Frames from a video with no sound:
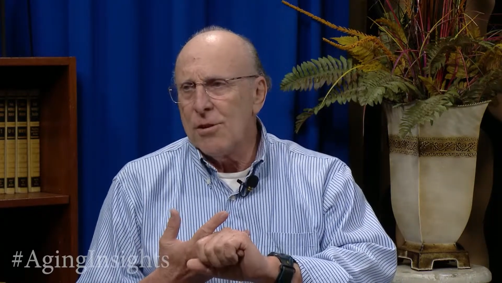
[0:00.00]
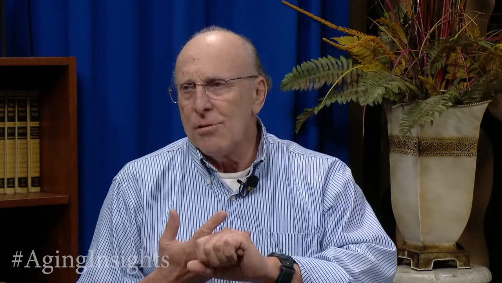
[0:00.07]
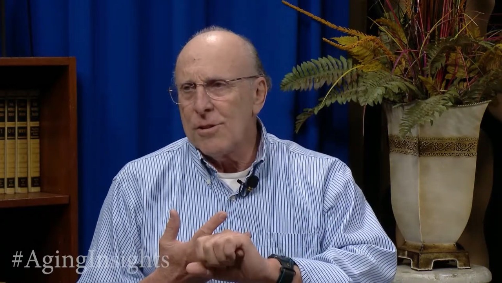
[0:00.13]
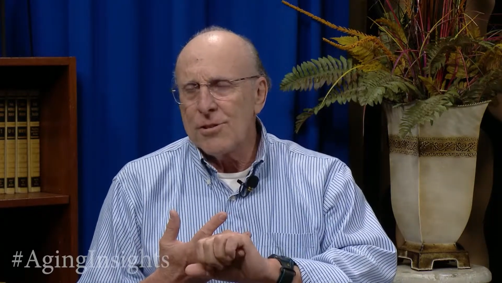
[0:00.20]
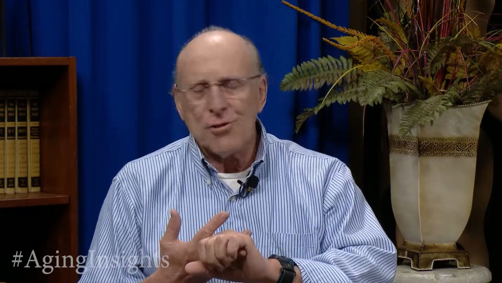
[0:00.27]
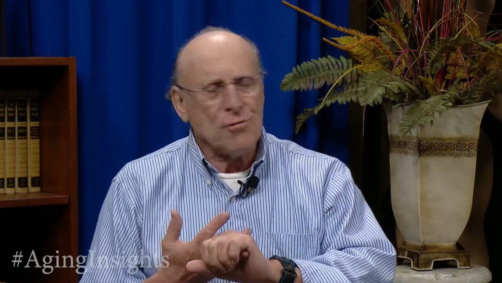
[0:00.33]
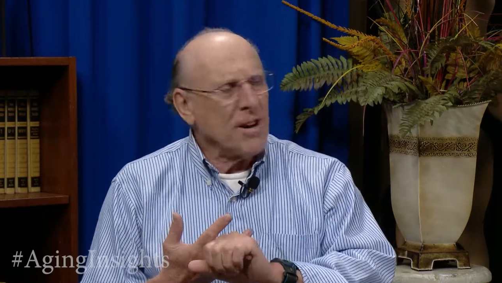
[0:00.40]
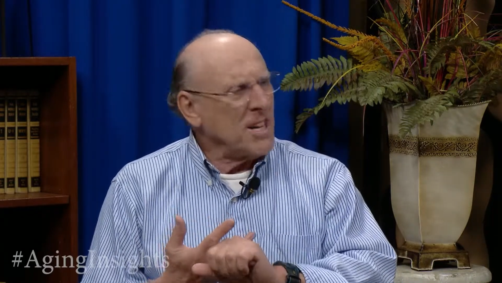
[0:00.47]

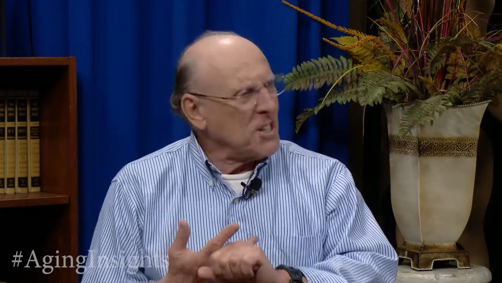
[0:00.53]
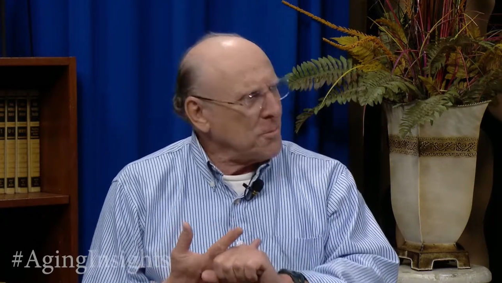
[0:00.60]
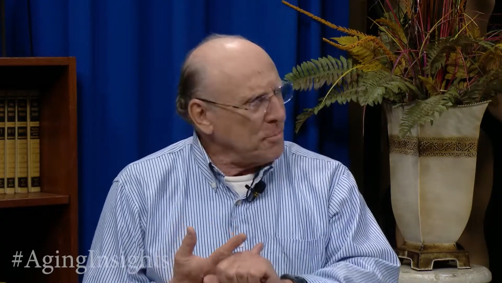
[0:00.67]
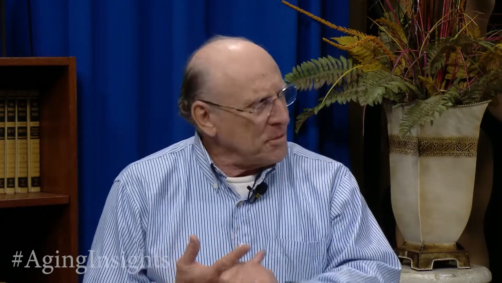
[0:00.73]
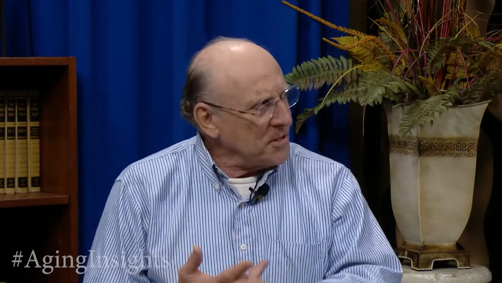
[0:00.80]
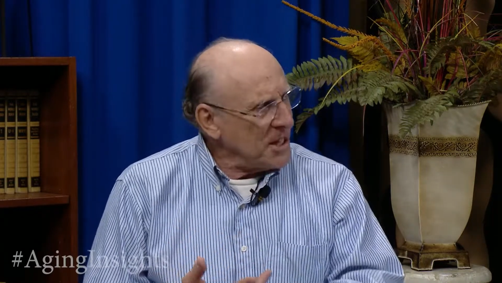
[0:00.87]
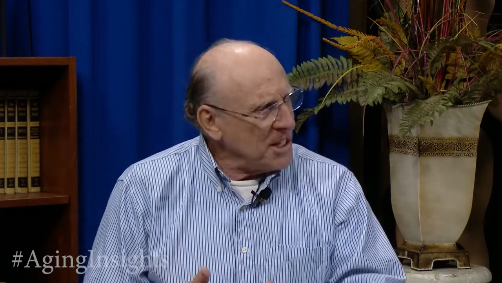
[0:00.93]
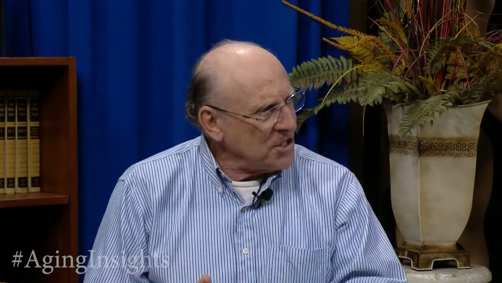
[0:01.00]

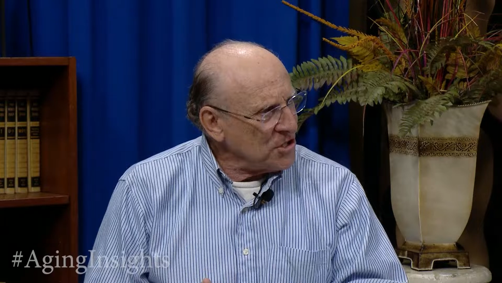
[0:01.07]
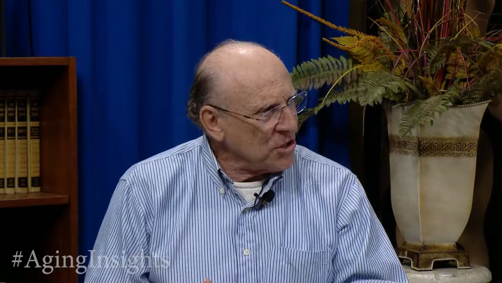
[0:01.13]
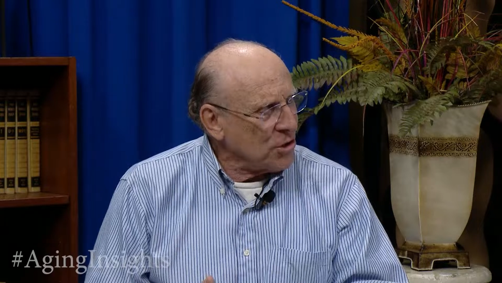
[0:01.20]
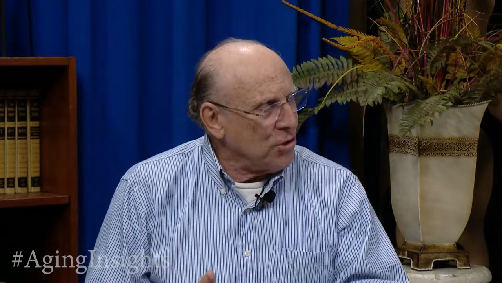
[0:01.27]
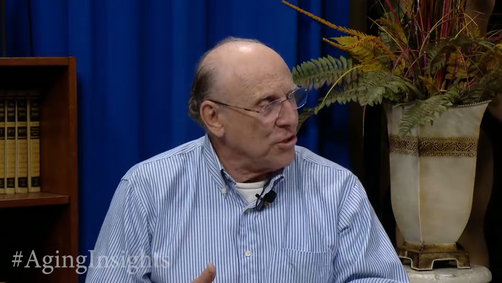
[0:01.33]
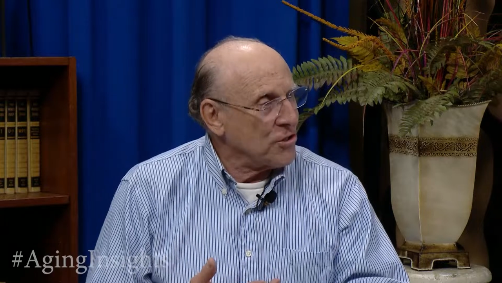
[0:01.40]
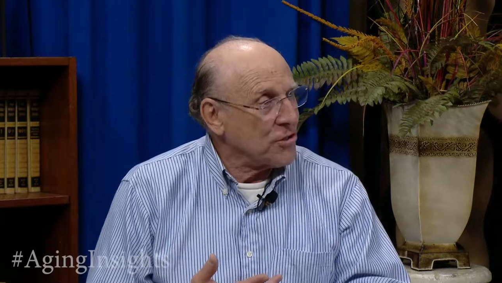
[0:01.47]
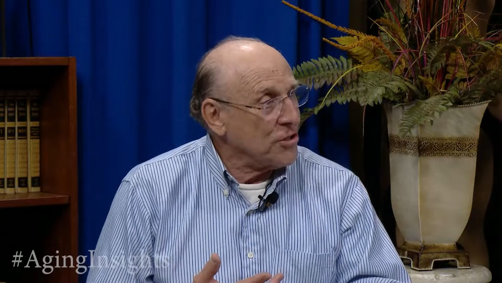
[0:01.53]
transportation
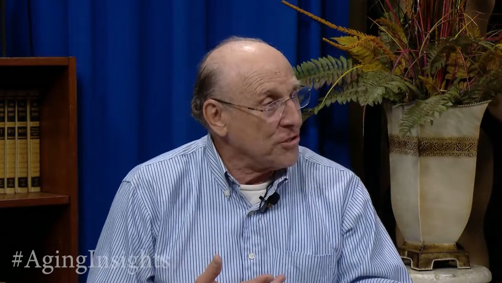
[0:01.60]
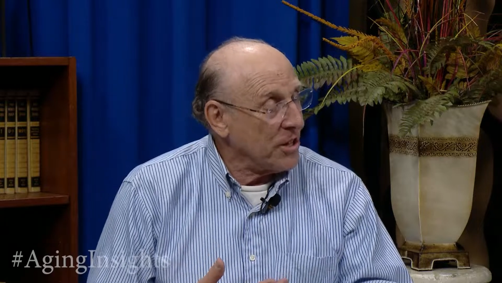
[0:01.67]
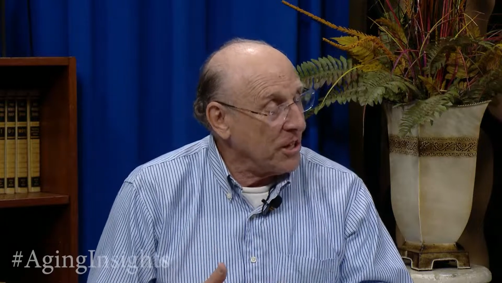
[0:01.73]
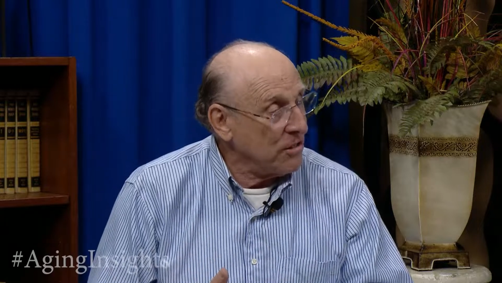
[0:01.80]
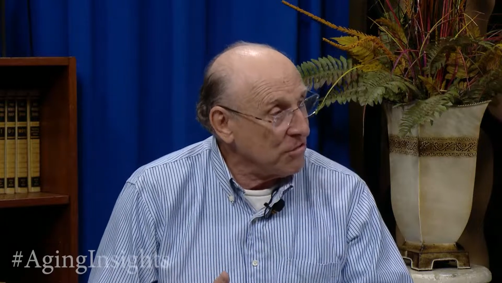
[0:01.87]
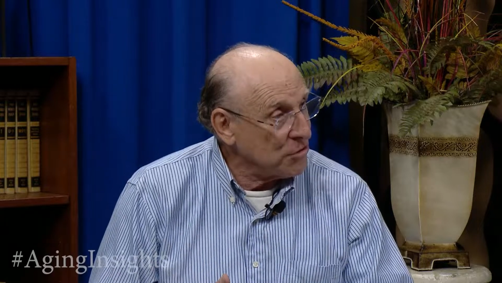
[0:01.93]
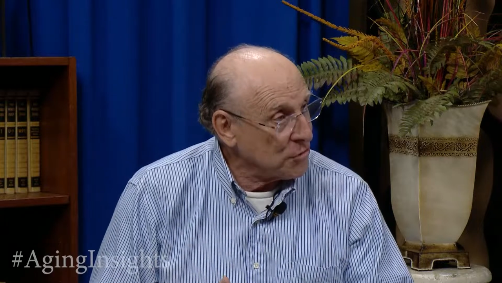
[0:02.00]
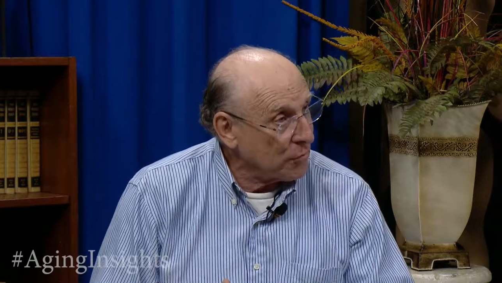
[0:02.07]
costs because I
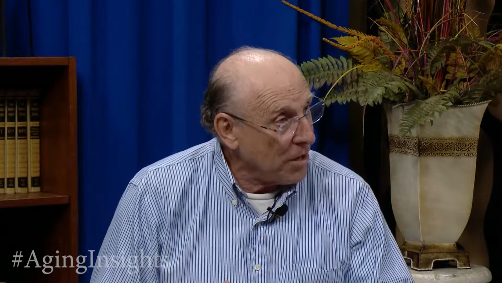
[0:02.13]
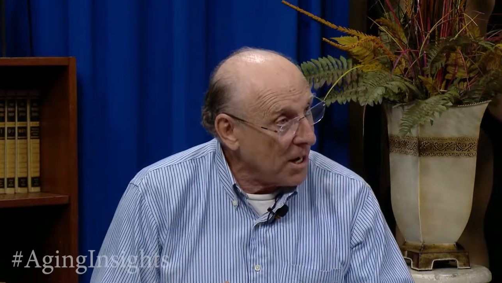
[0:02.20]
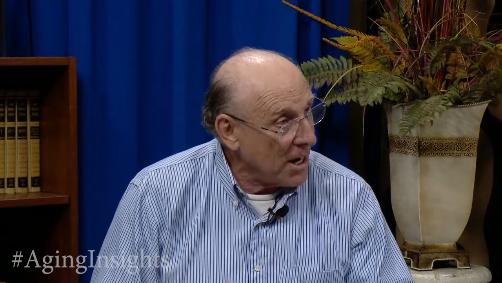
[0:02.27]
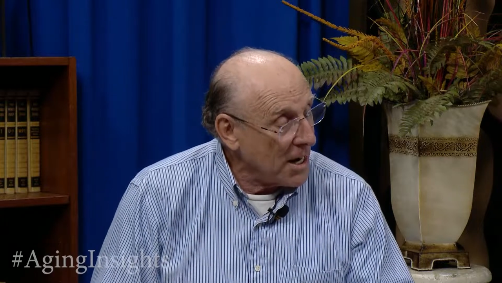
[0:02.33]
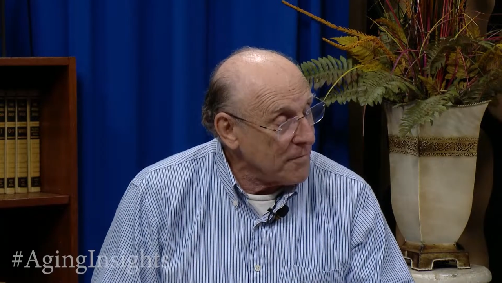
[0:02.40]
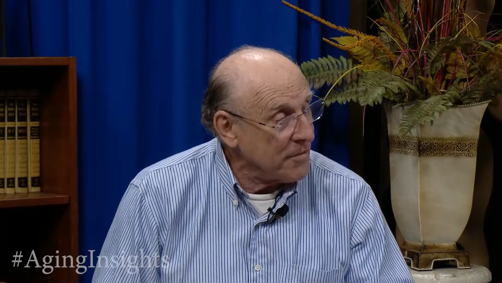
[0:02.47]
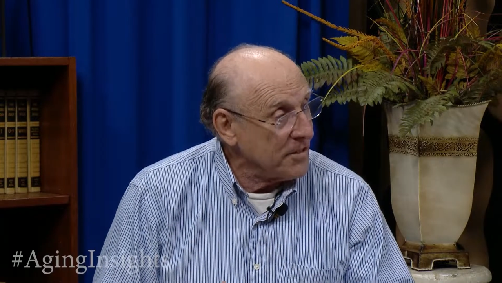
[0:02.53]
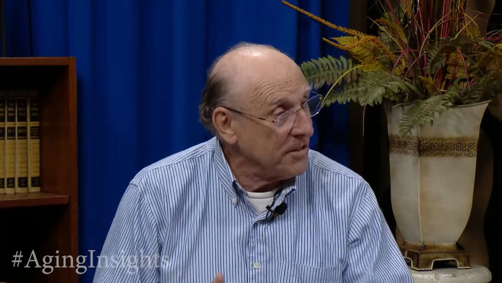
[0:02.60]
don't
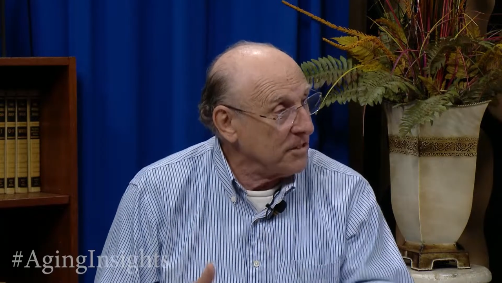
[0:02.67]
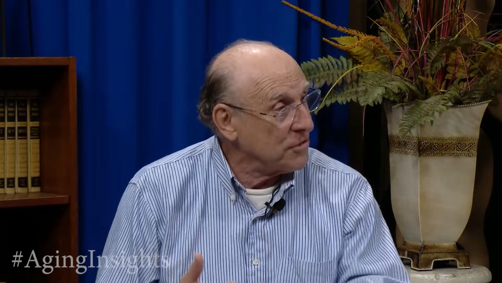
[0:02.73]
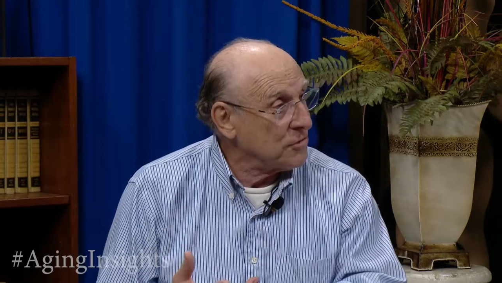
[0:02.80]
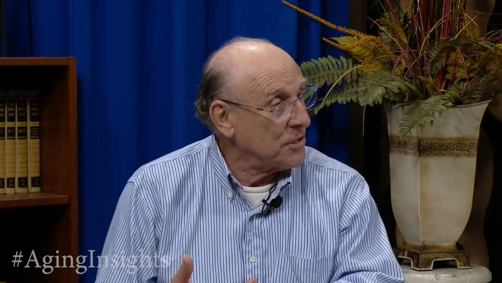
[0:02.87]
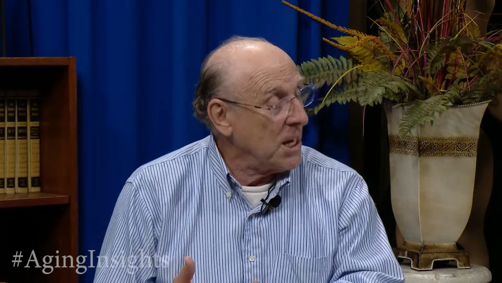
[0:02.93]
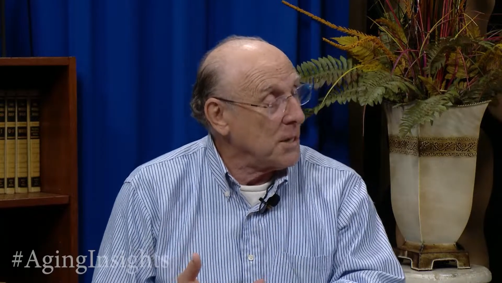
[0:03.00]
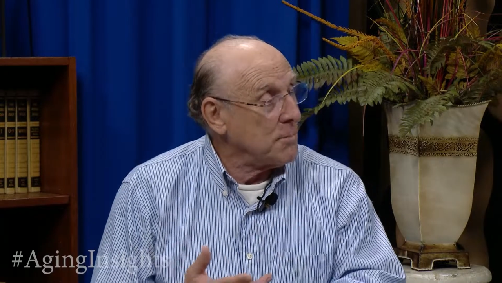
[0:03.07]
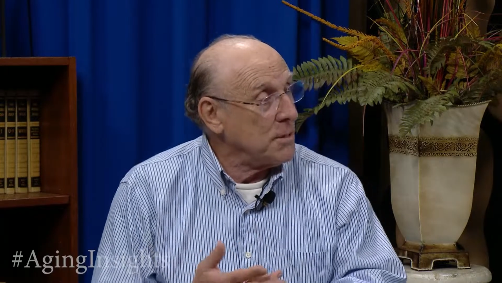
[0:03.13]
drive and they'll
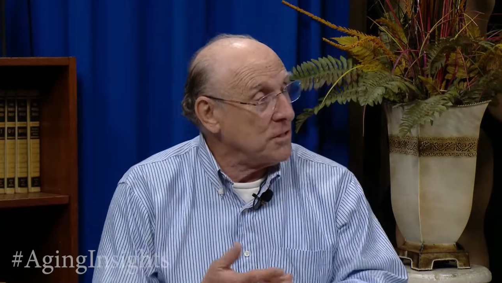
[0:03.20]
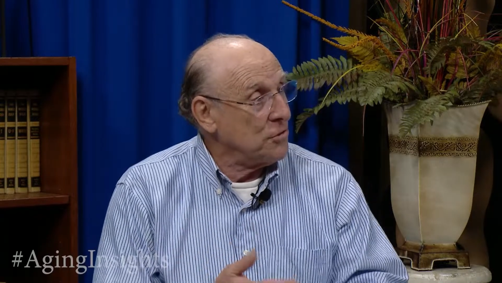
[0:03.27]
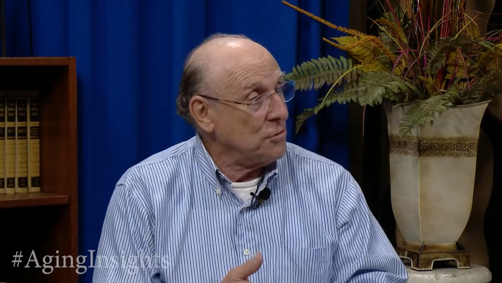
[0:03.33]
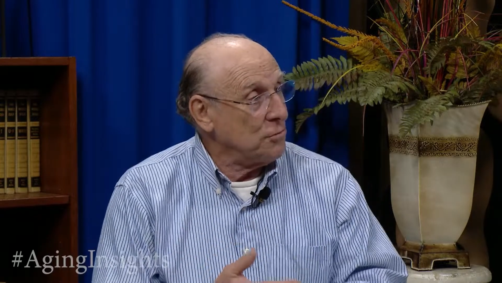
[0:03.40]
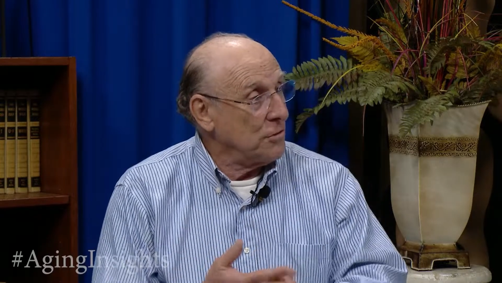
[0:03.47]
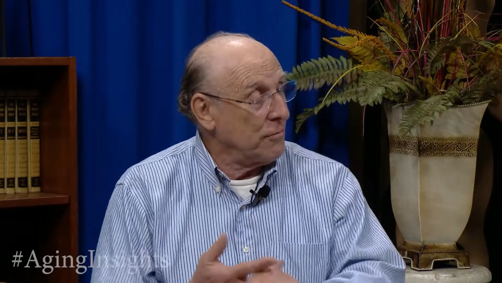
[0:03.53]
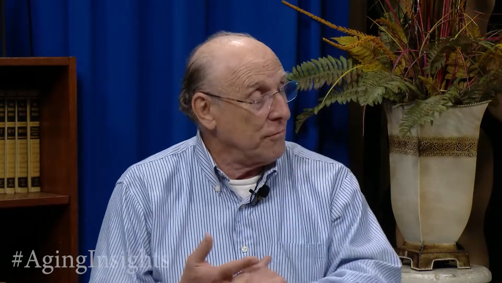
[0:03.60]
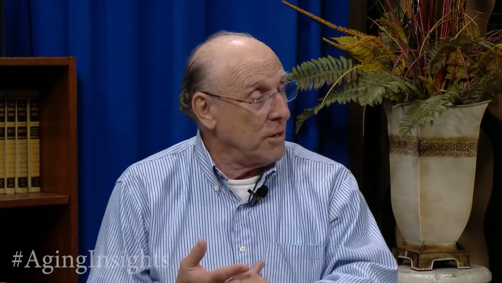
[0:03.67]
take me
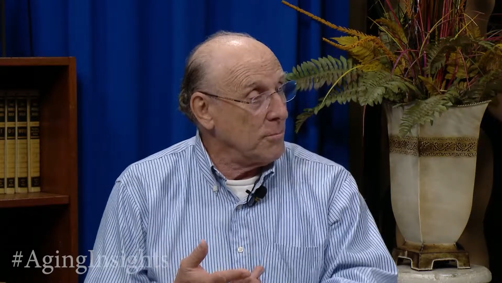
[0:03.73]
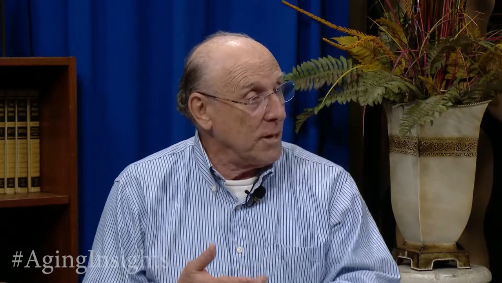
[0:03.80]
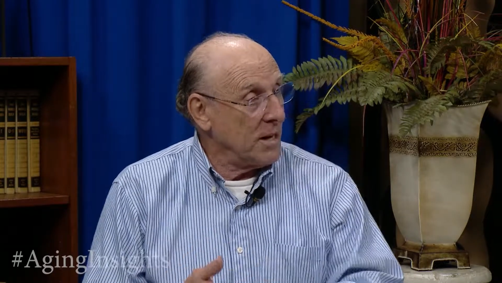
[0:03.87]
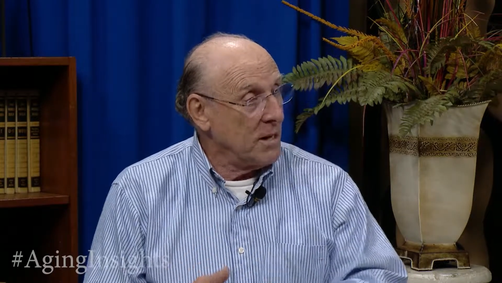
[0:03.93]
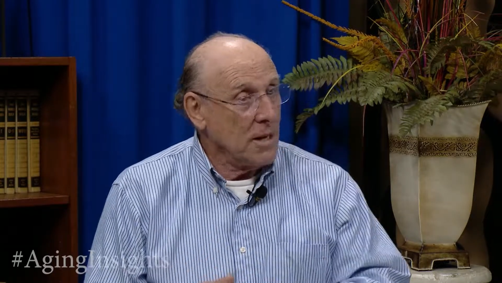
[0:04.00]
to and from